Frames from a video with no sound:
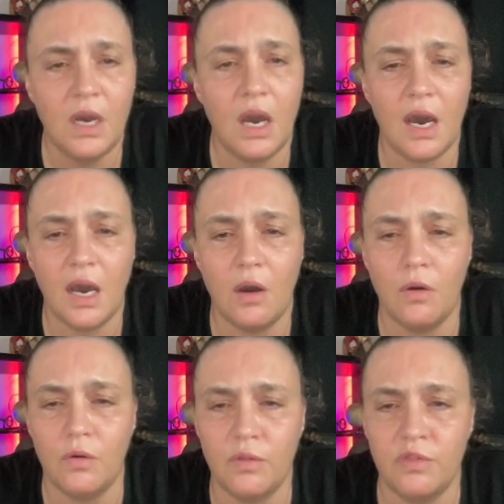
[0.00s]

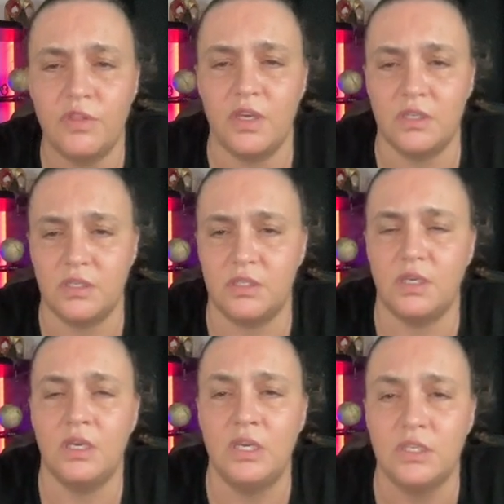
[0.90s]
how
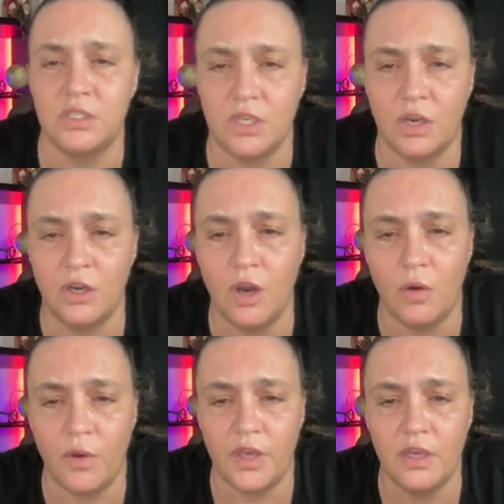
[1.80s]
this is
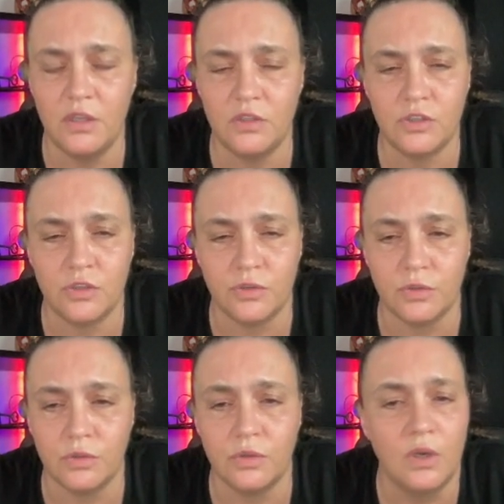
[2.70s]
going
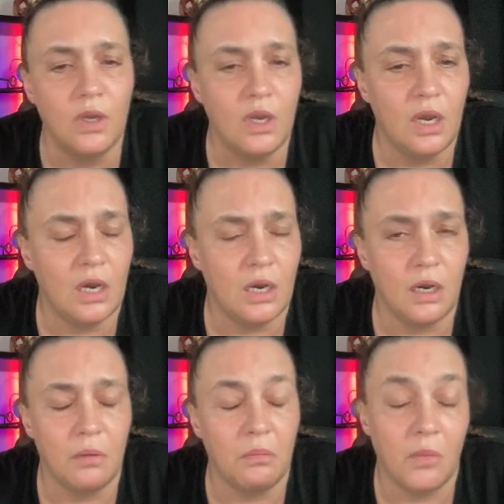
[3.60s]
to
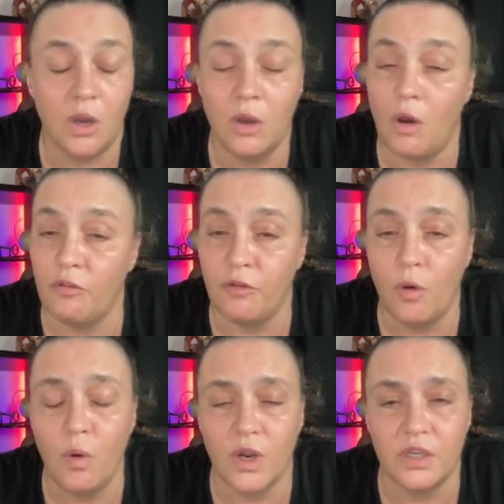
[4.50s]
go
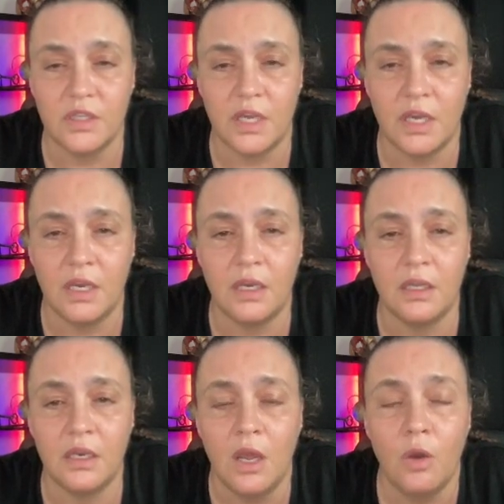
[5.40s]
forward,
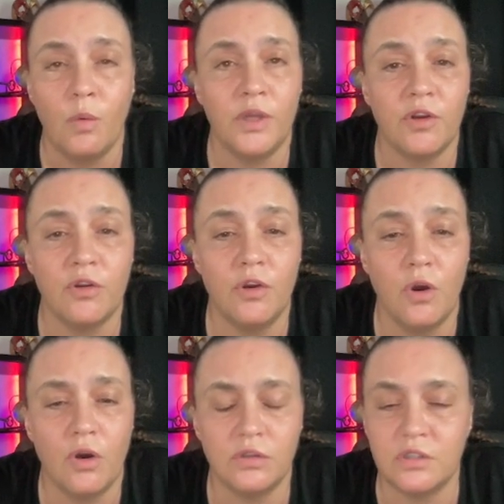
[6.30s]
and whether or
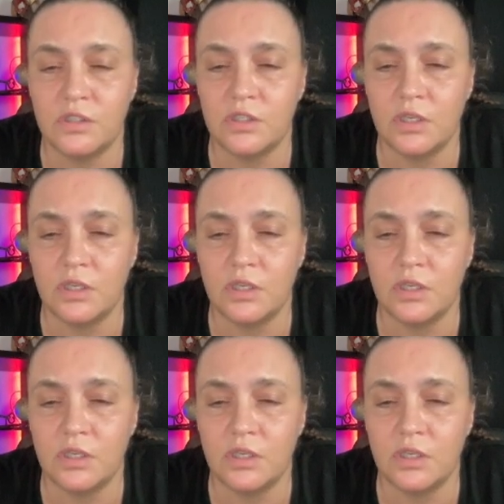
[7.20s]
not